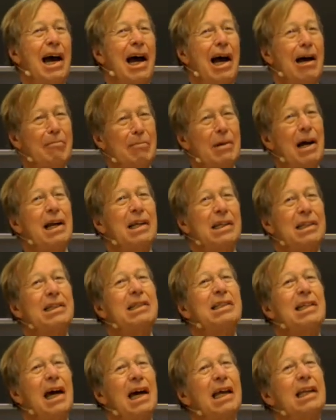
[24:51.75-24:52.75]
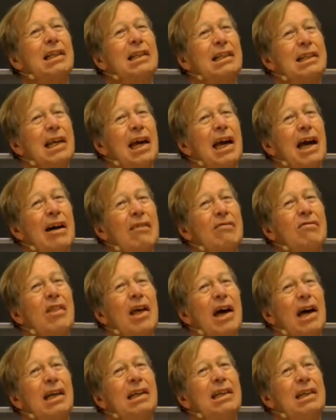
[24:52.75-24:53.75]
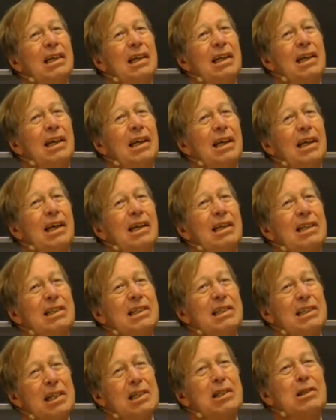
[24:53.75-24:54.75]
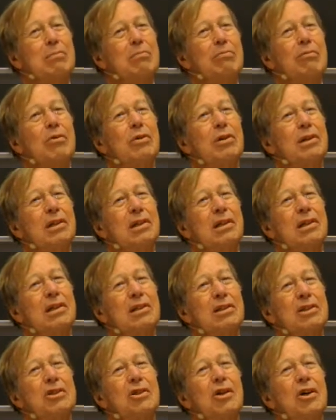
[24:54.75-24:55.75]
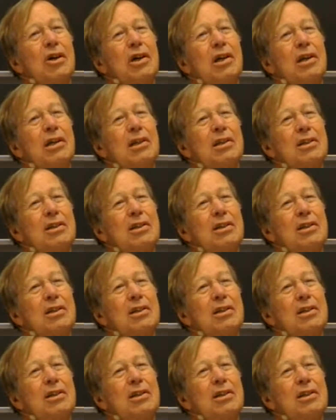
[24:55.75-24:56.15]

I'm not entitled to have that disparate concern.